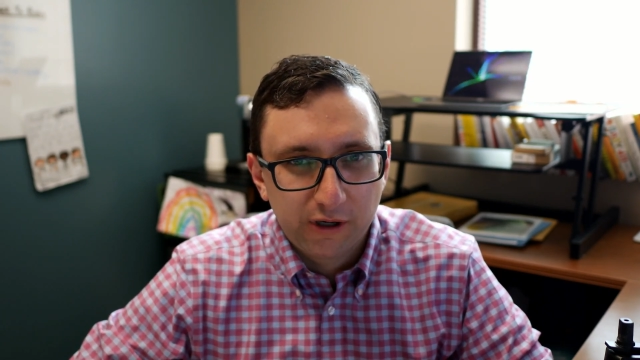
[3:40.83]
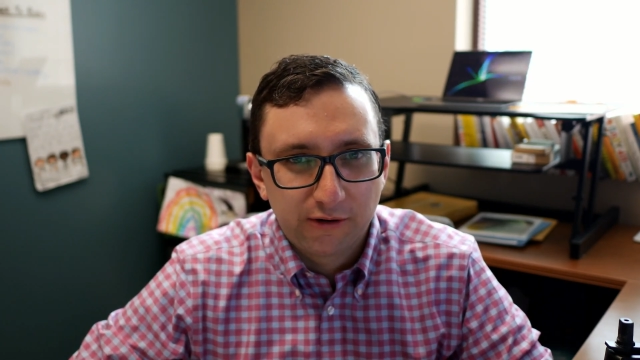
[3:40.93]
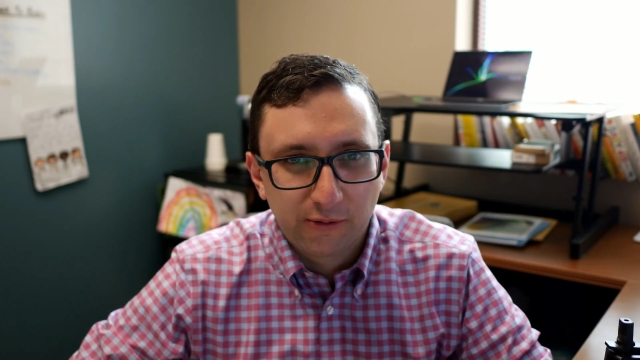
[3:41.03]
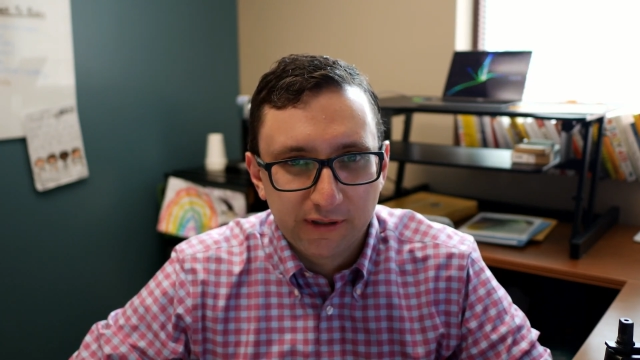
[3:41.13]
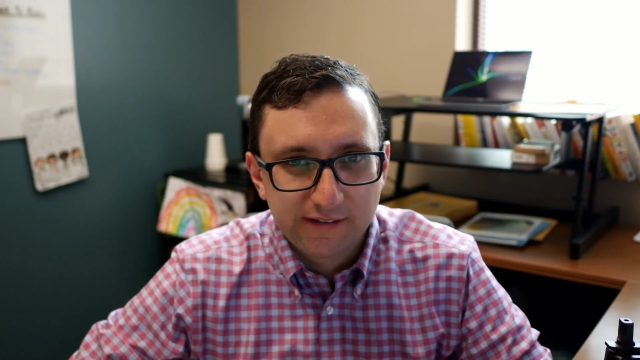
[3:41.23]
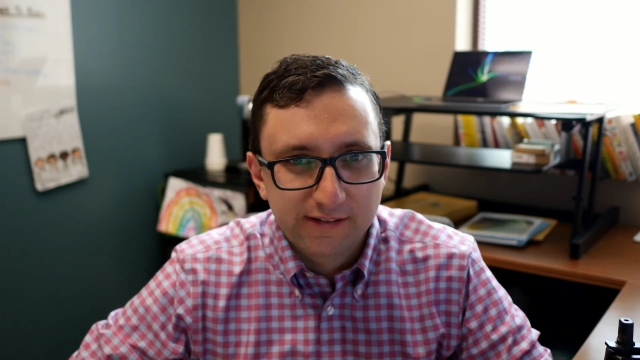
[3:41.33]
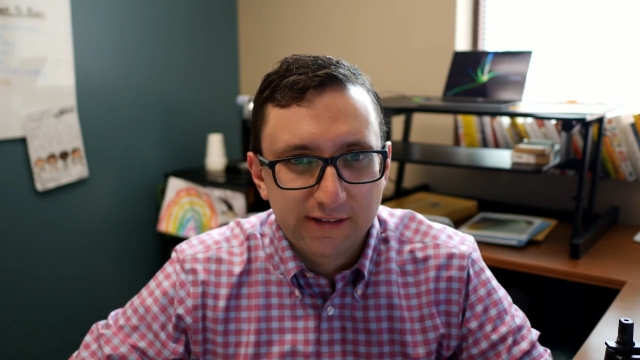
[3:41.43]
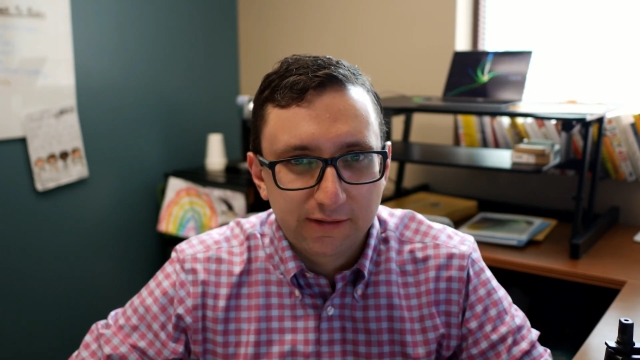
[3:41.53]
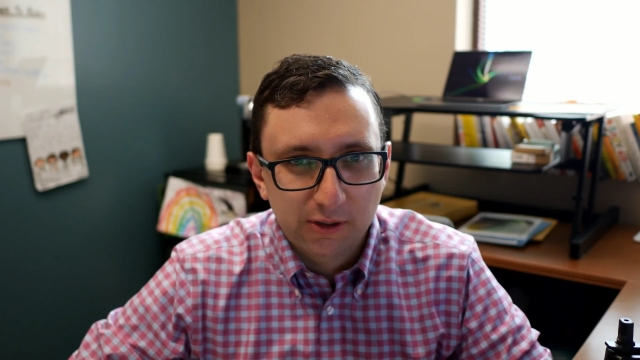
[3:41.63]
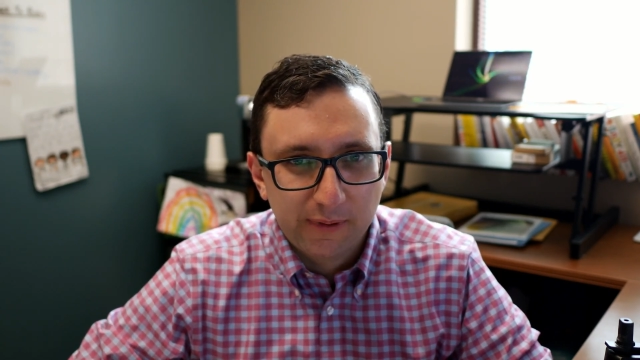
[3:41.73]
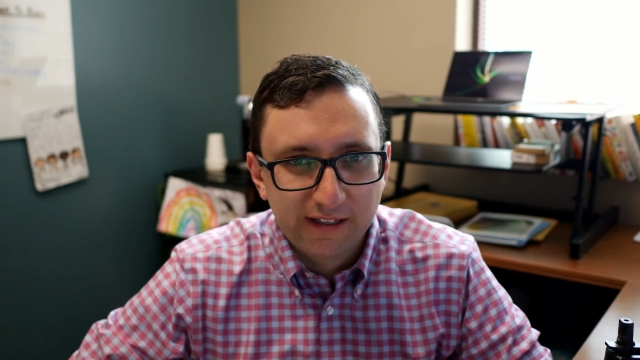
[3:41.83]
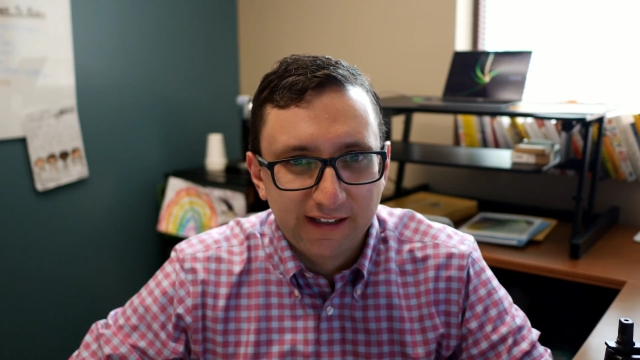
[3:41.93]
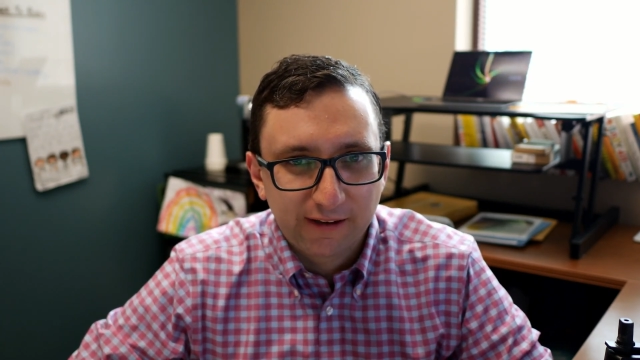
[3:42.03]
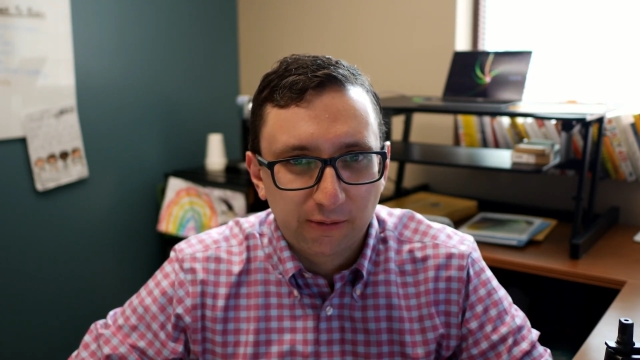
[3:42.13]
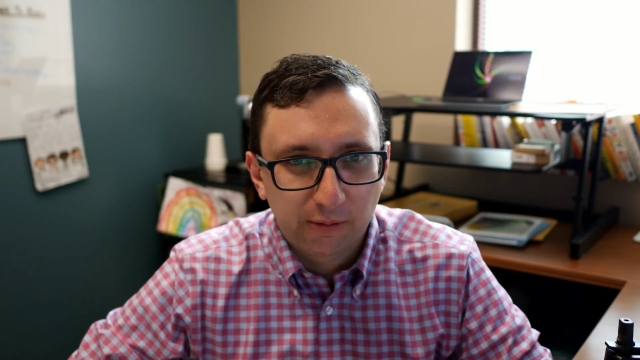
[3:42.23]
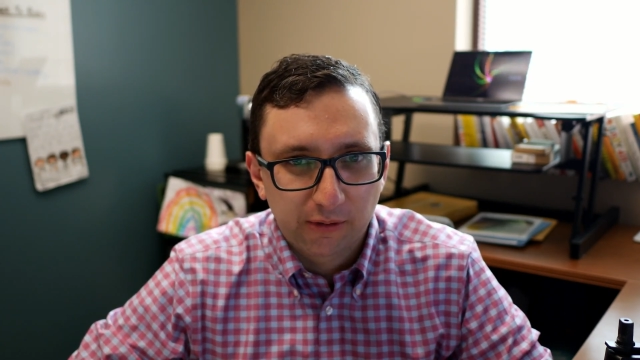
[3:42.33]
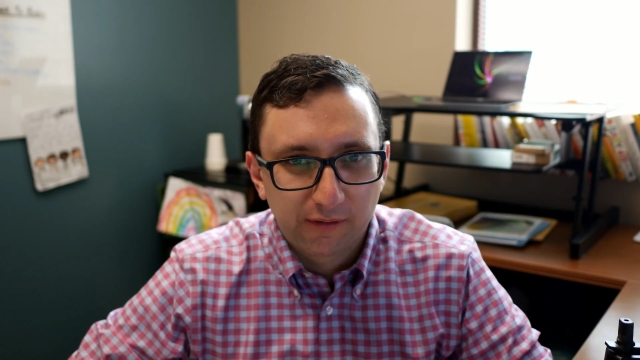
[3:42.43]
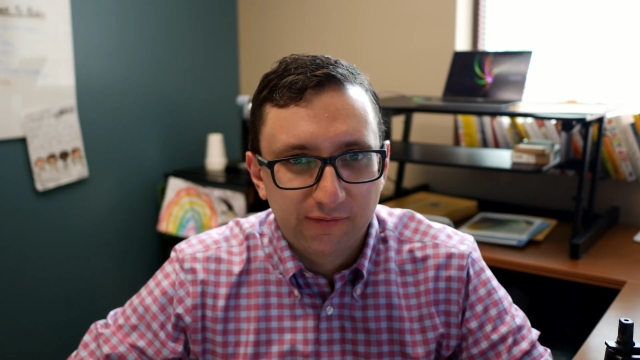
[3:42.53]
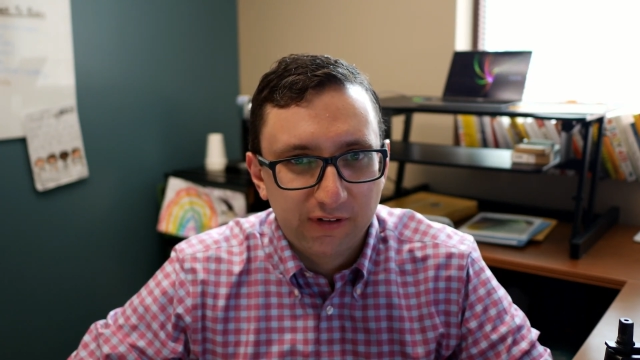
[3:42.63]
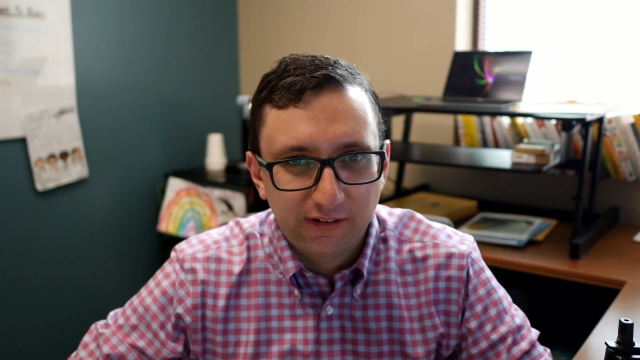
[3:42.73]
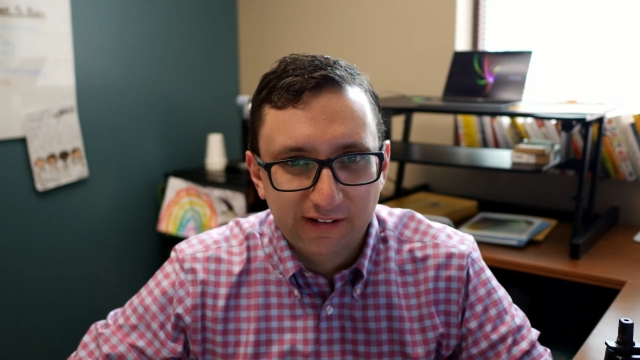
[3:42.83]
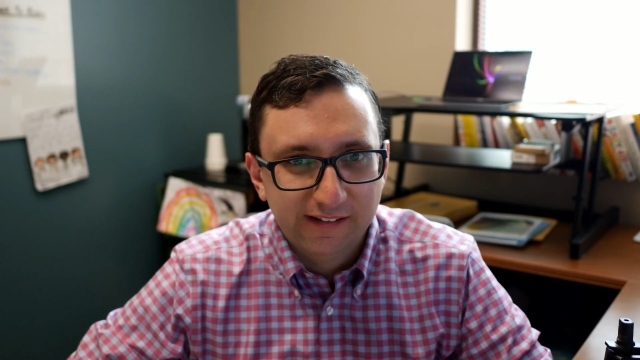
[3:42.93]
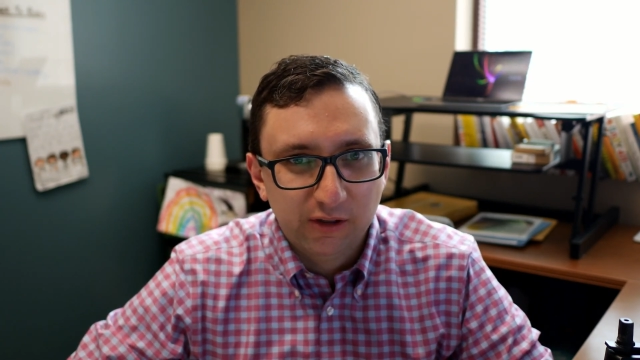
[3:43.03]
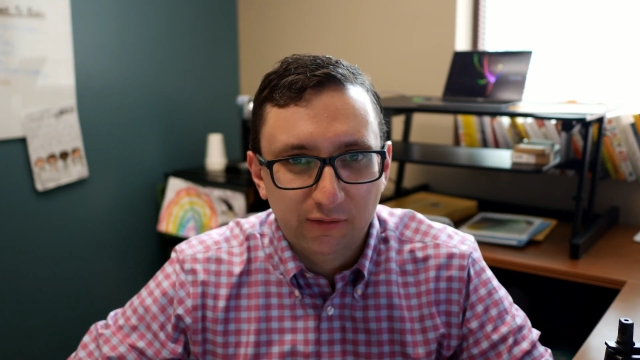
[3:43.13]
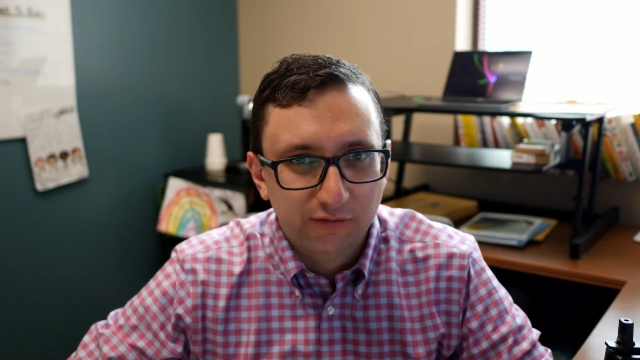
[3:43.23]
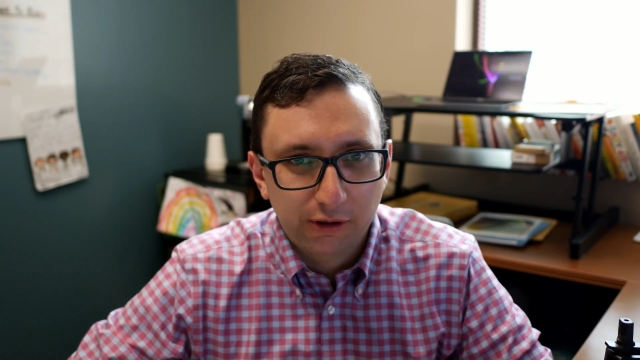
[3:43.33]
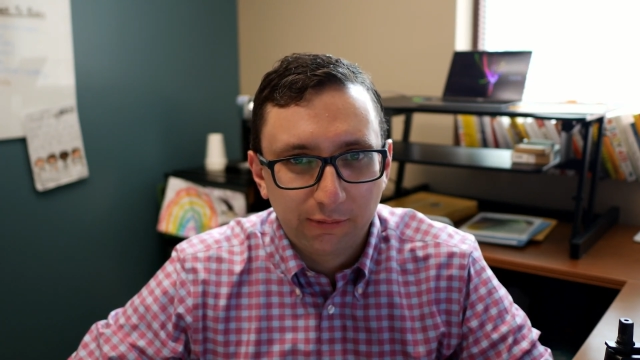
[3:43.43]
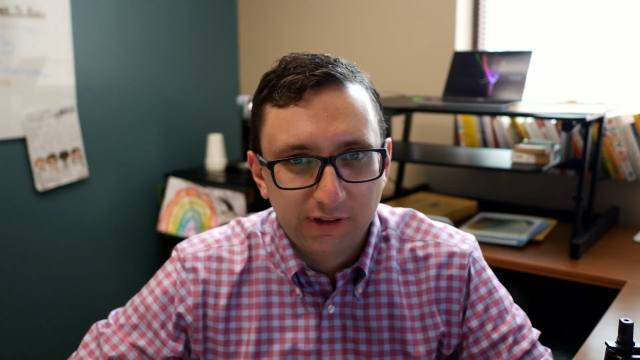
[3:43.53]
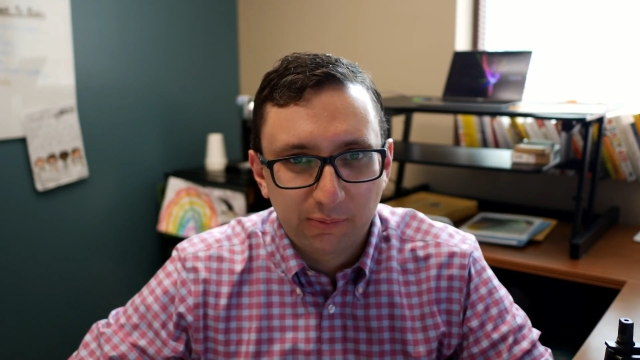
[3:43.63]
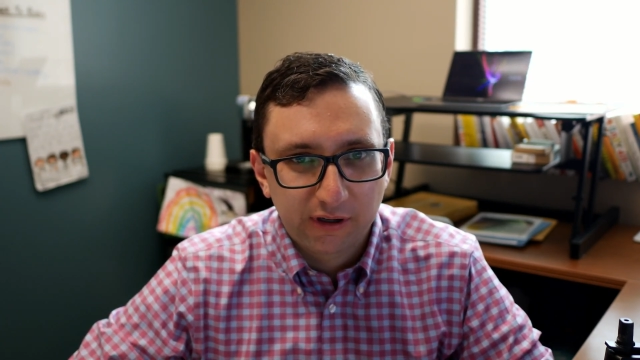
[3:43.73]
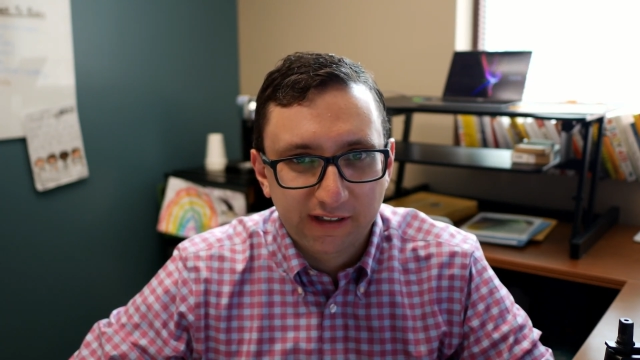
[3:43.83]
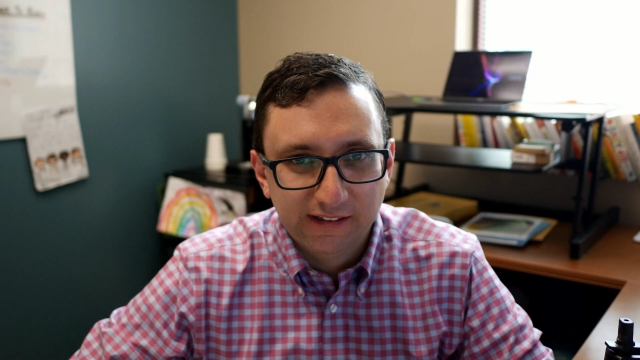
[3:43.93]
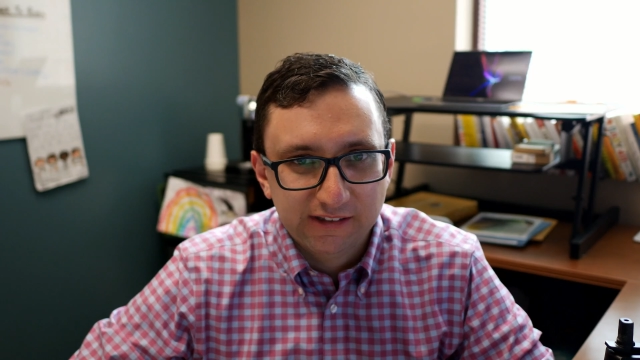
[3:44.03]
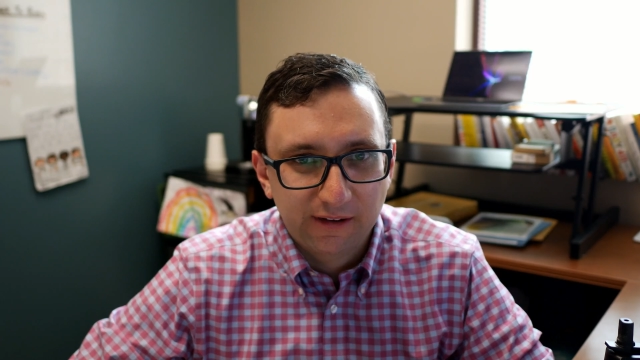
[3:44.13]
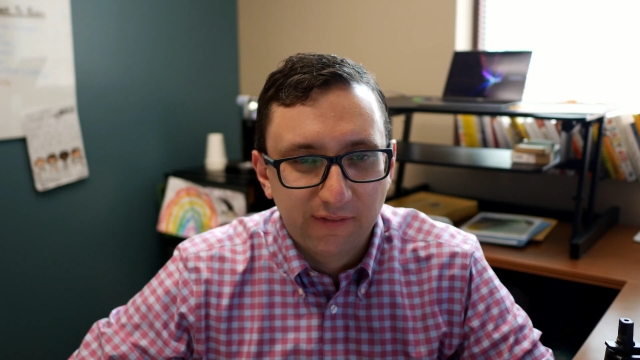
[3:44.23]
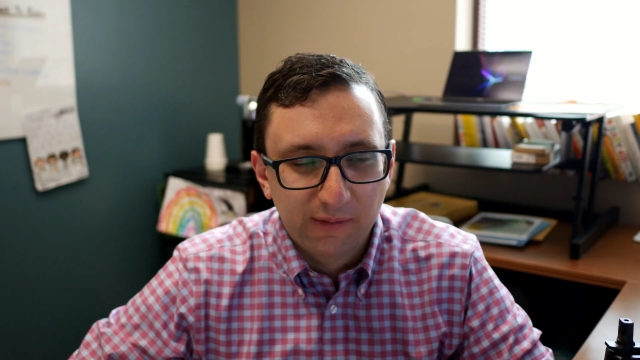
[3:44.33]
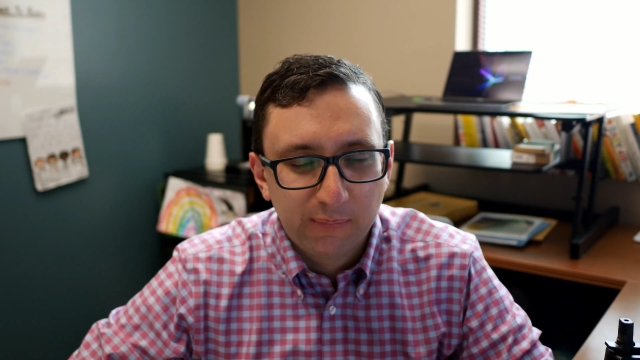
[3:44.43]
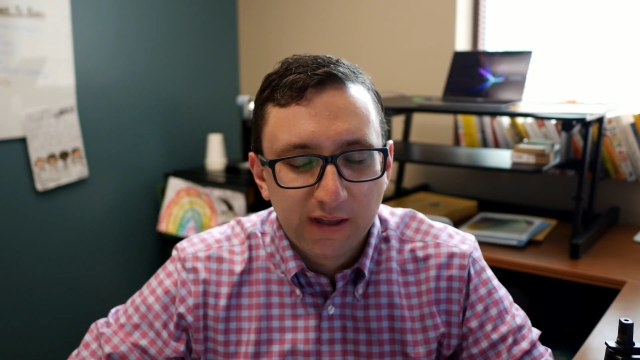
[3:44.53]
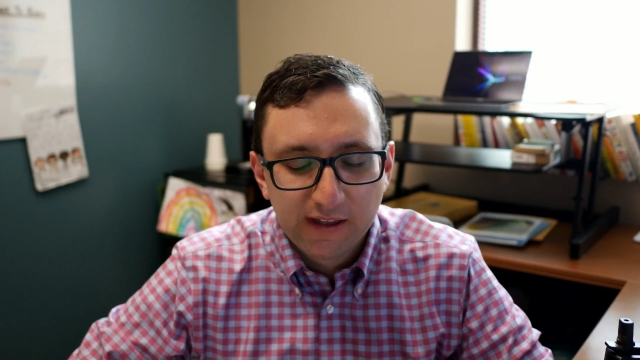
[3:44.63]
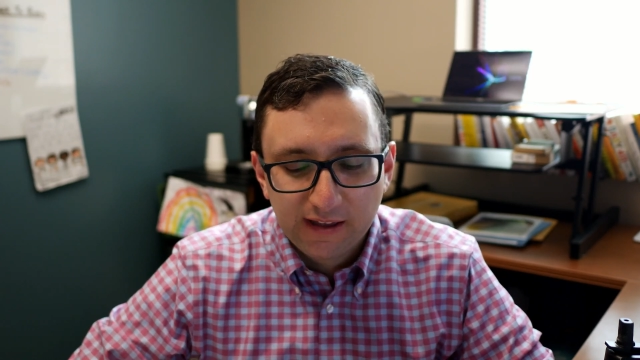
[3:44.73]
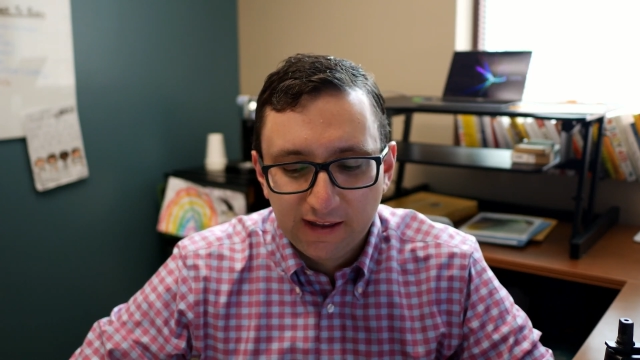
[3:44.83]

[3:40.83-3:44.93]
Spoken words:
weird noises that they're making or feeling like they're frequently bringing stuff up.